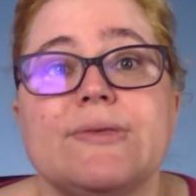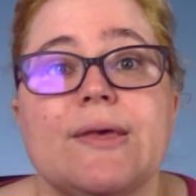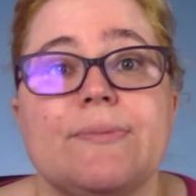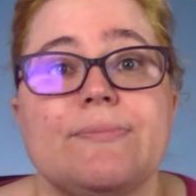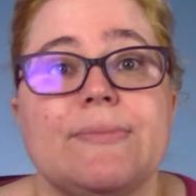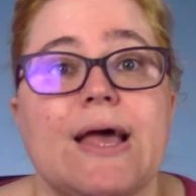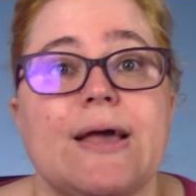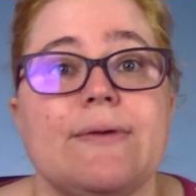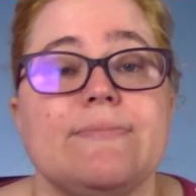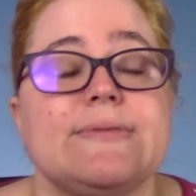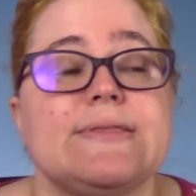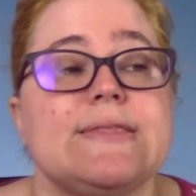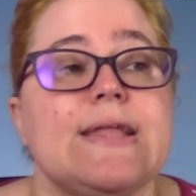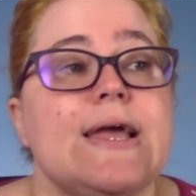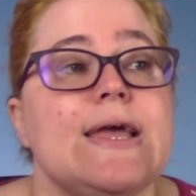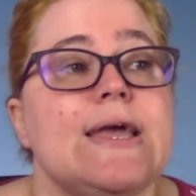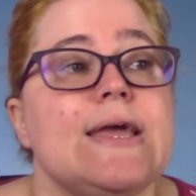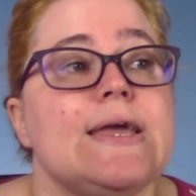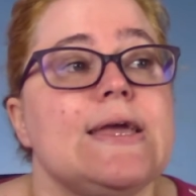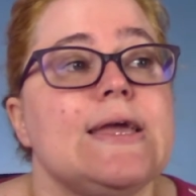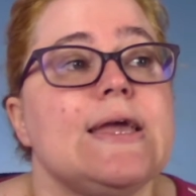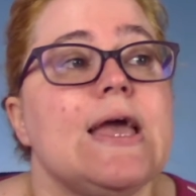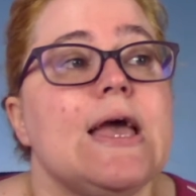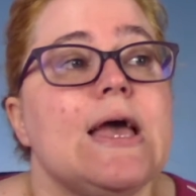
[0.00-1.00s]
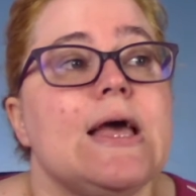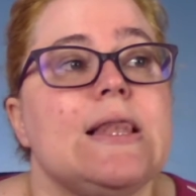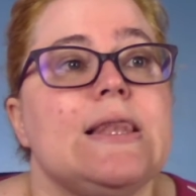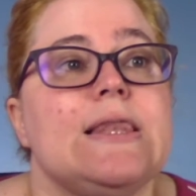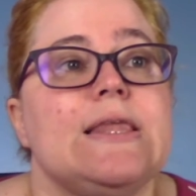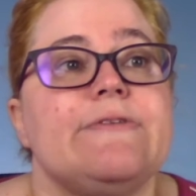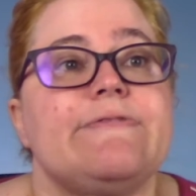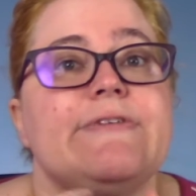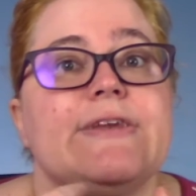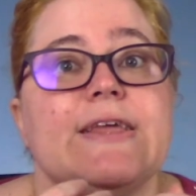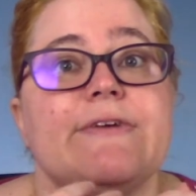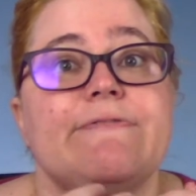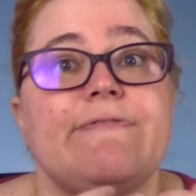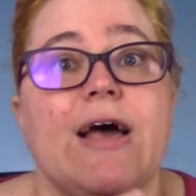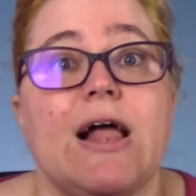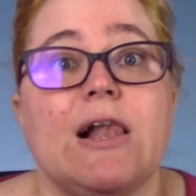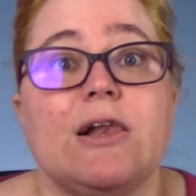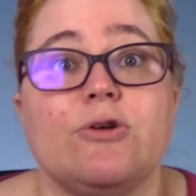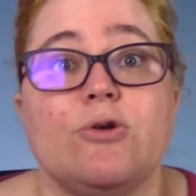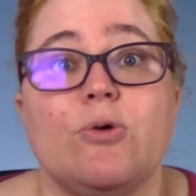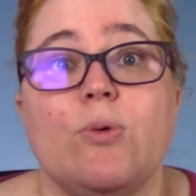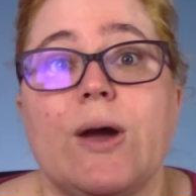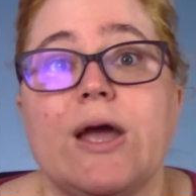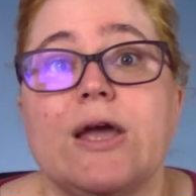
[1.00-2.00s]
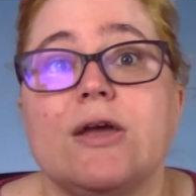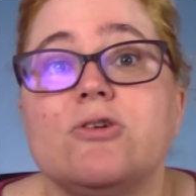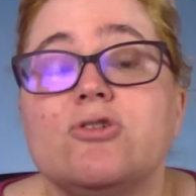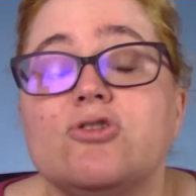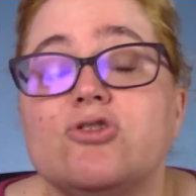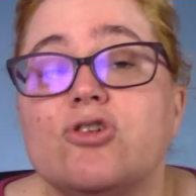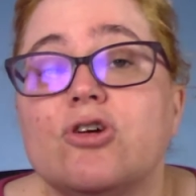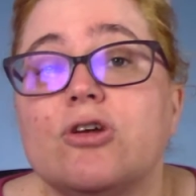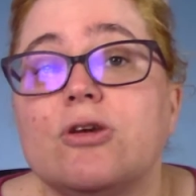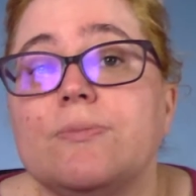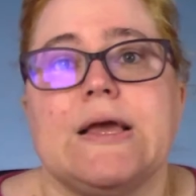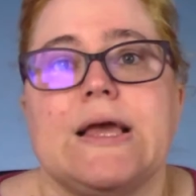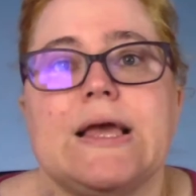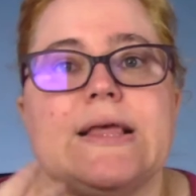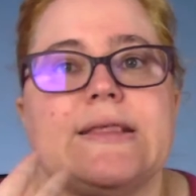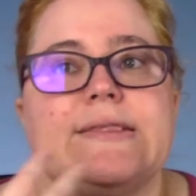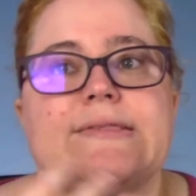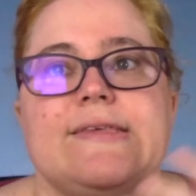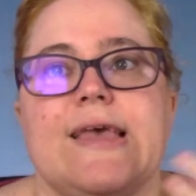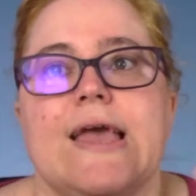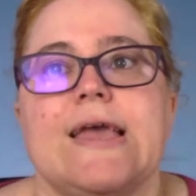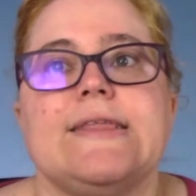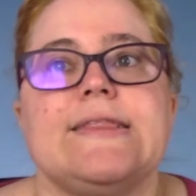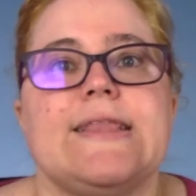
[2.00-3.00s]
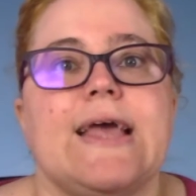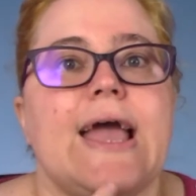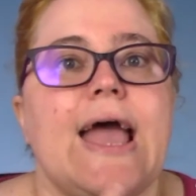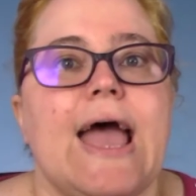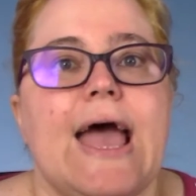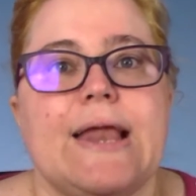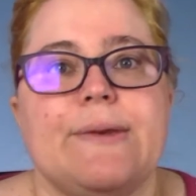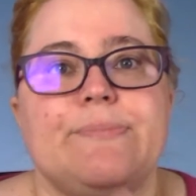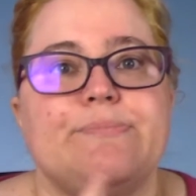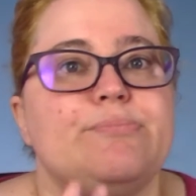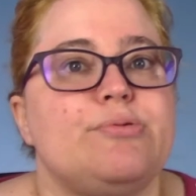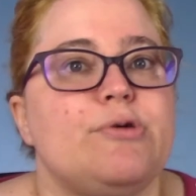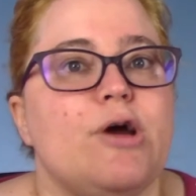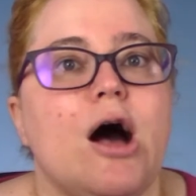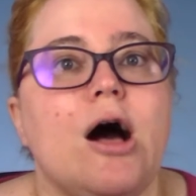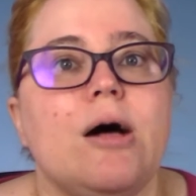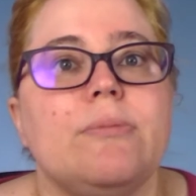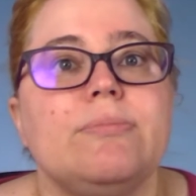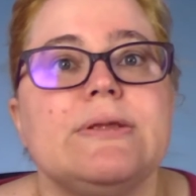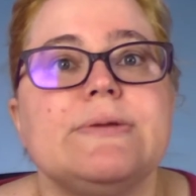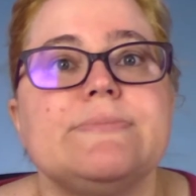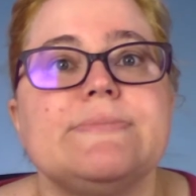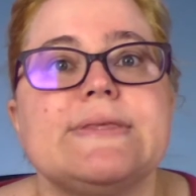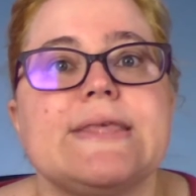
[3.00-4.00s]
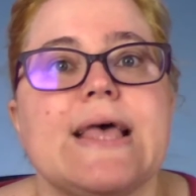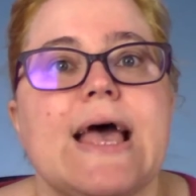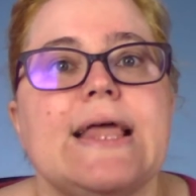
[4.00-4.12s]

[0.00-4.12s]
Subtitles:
Sometimes they leave an evaluation saying they had problems,